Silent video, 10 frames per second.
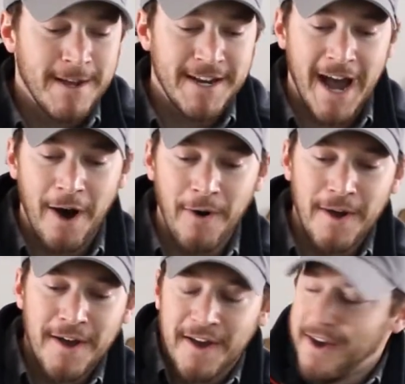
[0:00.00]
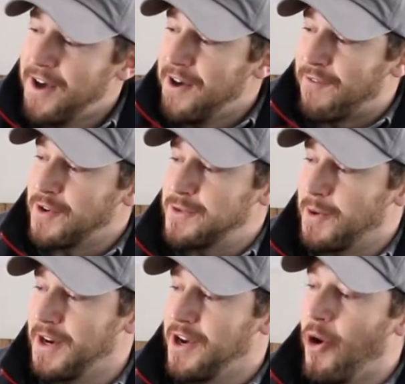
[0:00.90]
Now, first we're
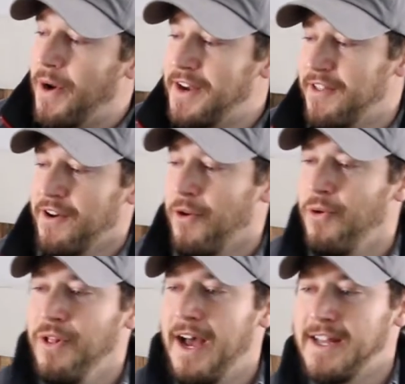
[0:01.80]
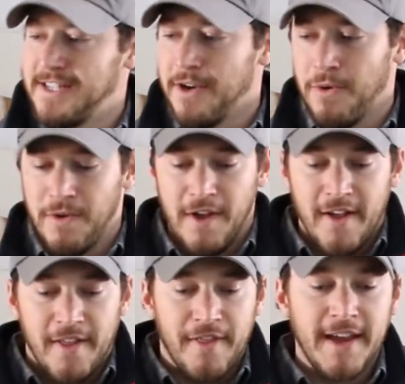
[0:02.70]
going to go into their whole line. So
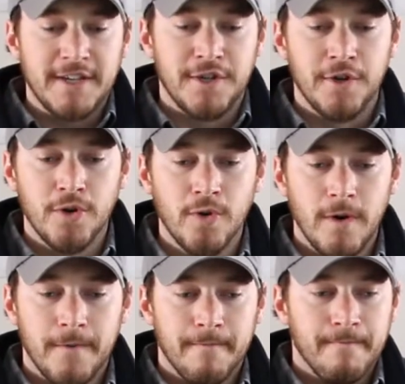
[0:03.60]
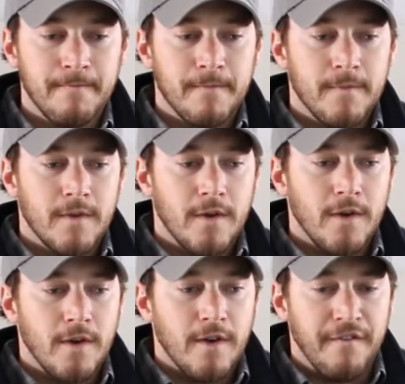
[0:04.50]
they do
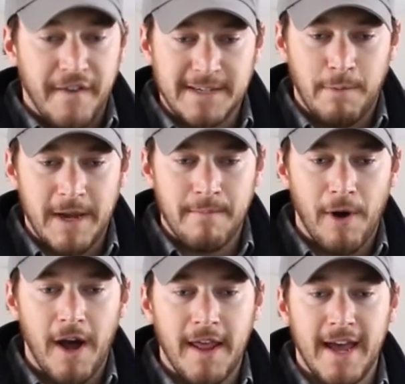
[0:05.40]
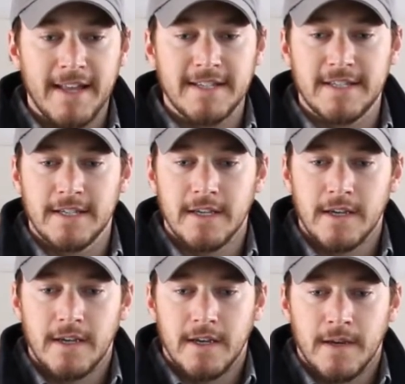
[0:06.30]
fixed blade broadheads,
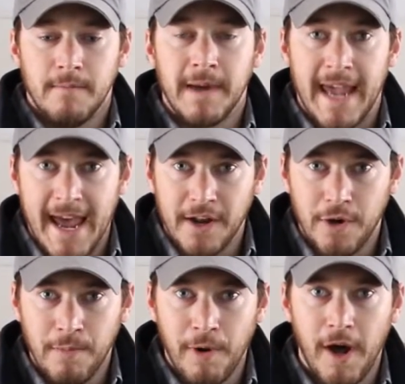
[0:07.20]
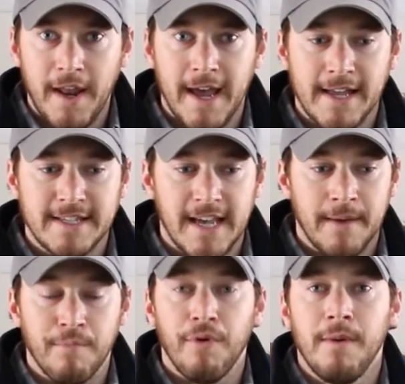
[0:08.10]
mechanical broadheads,
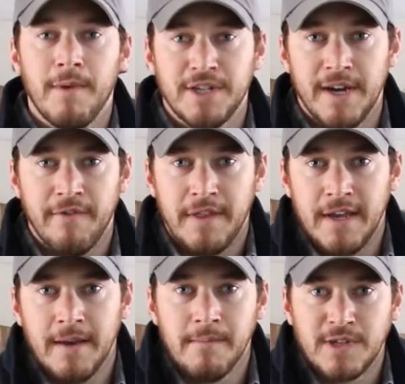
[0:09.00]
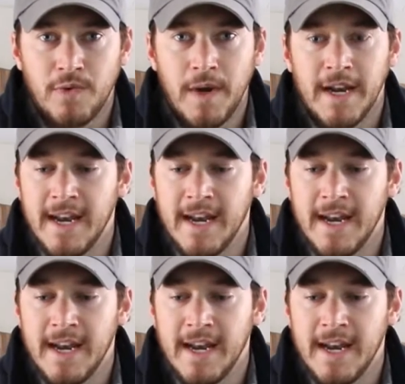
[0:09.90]
and pretty much everything in between.